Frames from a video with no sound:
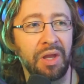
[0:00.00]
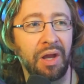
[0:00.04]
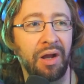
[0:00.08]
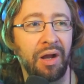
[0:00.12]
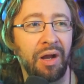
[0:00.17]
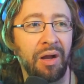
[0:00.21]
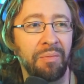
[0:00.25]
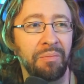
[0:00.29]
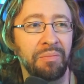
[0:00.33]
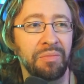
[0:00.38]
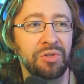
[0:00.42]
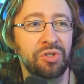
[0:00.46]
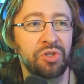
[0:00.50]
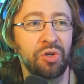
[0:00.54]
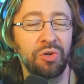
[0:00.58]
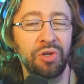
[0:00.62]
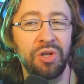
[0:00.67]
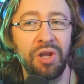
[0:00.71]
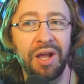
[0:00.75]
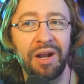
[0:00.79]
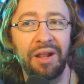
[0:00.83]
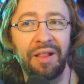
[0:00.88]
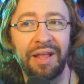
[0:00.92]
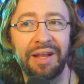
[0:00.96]
Um, so
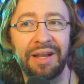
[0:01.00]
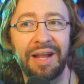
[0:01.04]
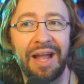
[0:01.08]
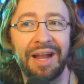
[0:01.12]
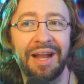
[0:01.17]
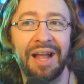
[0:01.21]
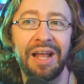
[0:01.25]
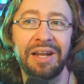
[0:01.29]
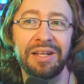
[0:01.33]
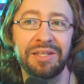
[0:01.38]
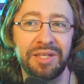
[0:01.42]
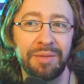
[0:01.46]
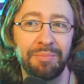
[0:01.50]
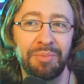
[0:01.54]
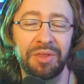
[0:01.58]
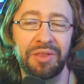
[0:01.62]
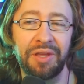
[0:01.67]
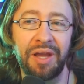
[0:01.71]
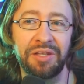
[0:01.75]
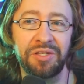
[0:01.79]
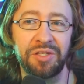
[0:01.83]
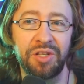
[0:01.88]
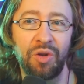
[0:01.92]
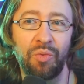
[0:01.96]
you gotta like, I kind of
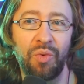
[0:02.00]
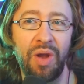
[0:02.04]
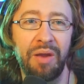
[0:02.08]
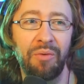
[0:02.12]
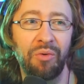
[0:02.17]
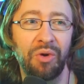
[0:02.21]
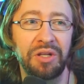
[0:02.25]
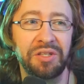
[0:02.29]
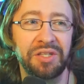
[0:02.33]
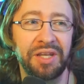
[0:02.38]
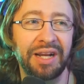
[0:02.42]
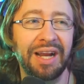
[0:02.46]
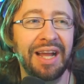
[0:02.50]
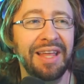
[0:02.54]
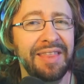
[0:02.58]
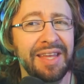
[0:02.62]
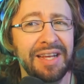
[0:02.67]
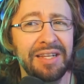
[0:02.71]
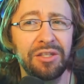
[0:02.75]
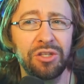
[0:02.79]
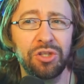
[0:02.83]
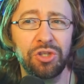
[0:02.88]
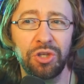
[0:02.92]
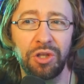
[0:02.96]
sympathize in a way where it's like, I
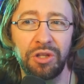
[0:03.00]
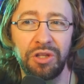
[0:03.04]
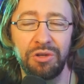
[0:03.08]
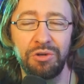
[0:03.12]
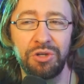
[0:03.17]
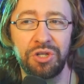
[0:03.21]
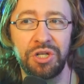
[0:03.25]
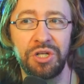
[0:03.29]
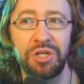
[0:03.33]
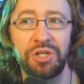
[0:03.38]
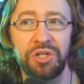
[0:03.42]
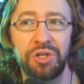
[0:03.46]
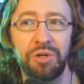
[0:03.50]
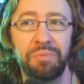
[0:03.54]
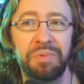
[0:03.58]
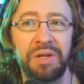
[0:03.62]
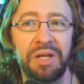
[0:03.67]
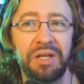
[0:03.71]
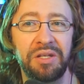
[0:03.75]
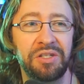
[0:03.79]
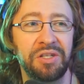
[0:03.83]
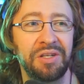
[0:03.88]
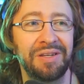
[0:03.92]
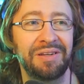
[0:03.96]
think the solution should
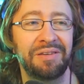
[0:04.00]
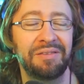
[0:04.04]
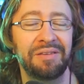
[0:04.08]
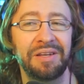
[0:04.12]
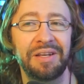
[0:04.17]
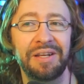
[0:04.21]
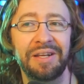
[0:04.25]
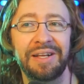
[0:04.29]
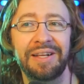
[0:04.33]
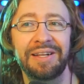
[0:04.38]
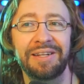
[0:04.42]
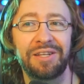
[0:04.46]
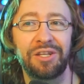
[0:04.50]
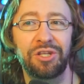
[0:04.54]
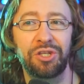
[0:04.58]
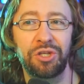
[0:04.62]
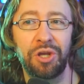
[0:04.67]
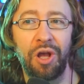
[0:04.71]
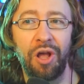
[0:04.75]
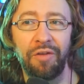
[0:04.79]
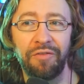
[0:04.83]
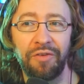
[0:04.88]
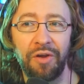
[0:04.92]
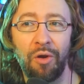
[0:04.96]
be to to
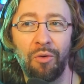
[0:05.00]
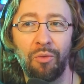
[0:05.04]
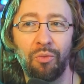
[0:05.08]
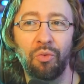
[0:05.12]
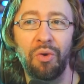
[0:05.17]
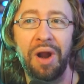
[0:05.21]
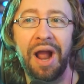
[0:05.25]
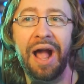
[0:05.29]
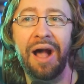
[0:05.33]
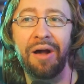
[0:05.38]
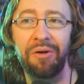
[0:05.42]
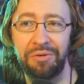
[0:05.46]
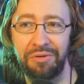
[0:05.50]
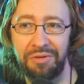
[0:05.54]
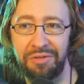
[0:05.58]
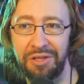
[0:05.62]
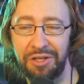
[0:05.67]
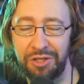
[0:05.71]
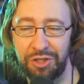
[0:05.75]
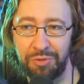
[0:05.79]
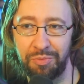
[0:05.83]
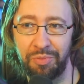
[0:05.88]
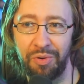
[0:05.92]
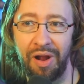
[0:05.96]
solve around
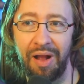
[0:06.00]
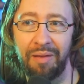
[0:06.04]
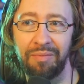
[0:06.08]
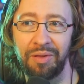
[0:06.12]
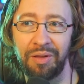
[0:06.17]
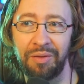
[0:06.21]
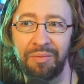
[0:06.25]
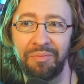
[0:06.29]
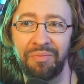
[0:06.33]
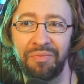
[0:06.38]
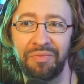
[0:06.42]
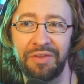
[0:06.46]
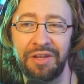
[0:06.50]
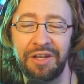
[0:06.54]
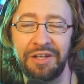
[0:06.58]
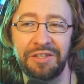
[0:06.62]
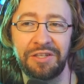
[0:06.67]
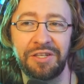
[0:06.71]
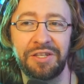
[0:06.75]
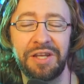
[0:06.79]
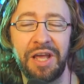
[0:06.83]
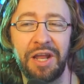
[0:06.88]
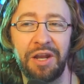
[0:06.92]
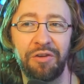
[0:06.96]
this problem
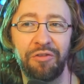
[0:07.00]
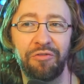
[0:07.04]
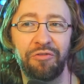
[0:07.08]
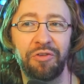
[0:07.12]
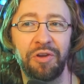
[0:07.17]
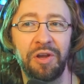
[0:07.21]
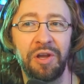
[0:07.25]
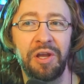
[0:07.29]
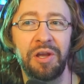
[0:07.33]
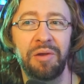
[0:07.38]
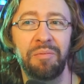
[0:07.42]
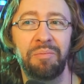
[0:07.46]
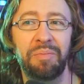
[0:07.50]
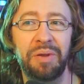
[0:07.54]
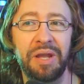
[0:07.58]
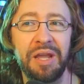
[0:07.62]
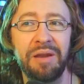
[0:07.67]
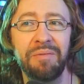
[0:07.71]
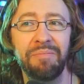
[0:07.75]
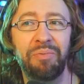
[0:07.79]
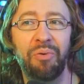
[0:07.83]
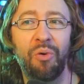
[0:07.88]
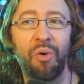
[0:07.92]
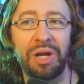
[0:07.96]
instead of
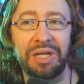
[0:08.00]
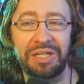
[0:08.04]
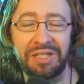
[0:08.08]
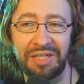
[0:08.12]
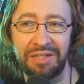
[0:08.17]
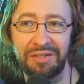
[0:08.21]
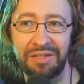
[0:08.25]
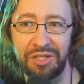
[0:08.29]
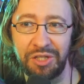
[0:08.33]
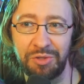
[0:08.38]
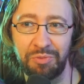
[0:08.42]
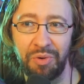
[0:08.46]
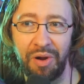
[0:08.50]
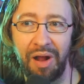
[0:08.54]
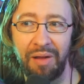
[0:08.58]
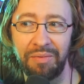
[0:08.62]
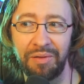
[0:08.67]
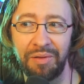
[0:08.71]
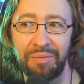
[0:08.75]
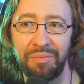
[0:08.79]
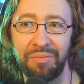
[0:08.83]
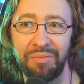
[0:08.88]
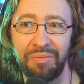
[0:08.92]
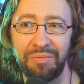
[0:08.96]
pinpointing this
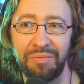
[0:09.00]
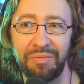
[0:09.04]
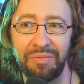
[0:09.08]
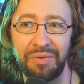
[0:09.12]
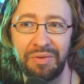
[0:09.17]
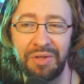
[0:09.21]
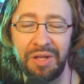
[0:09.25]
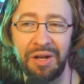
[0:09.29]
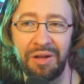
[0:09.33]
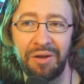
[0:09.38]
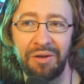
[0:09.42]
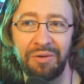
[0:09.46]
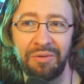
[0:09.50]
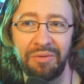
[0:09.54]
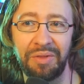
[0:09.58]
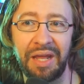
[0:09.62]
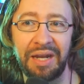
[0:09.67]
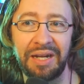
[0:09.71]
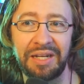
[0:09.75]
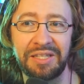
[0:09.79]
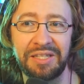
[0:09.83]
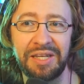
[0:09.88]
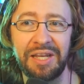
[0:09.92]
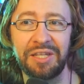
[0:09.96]
problem, you know,
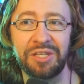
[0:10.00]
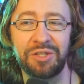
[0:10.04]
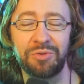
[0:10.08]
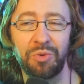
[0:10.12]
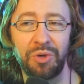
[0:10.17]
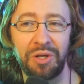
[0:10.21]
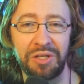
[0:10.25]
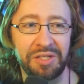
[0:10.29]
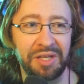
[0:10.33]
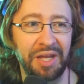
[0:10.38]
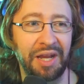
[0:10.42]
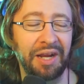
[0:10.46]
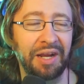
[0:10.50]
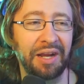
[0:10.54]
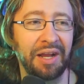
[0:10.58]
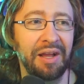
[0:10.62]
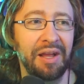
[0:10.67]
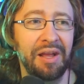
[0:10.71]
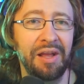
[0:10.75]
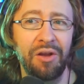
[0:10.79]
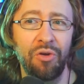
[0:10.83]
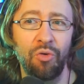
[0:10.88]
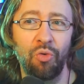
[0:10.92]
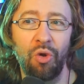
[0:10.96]
that exists where it's like,
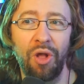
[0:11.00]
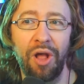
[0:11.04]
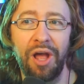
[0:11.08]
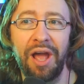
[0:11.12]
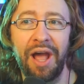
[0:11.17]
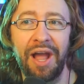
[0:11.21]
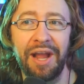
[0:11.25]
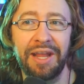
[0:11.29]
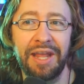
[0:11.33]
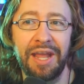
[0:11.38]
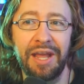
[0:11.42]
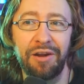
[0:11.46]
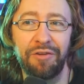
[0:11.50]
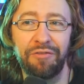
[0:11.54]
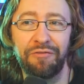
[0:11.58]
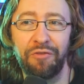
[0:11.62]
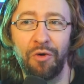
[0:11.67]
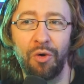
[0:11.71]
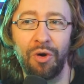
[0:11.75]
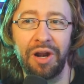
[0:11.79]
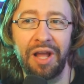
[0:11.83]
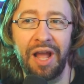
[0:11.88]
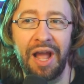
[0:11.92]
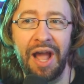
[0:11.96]
well, I can't
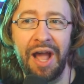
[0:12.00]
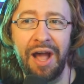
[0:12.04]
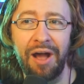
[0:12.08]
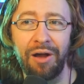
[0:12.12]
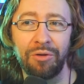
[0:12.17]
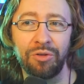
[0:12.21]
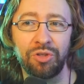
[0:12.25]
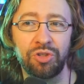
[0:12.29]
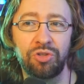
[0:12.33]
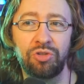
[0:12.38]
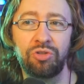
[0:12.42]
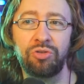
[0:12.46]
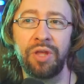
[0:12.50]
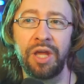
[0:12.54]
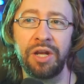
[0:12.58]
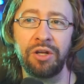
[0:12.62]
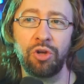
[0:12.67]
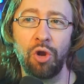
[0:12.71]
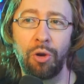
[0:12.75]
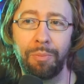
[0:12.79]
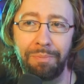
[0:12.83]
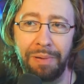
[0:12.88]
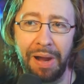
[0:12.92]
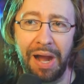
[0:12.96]
afford a house, then
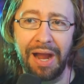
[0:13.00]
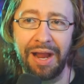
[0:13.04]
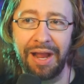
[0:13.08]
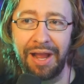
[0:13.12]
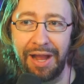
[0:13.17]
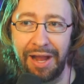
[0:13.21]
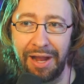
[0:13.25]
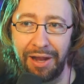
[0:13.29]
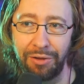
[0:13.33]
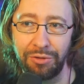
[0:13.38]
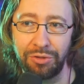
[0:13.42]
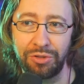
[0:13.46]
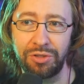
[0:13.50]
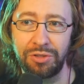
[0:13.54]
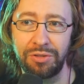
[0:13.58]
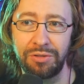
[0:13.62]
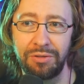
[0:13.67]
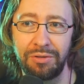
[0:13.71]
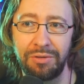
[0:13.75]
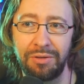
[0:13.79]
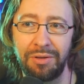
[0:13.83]
go buy a house.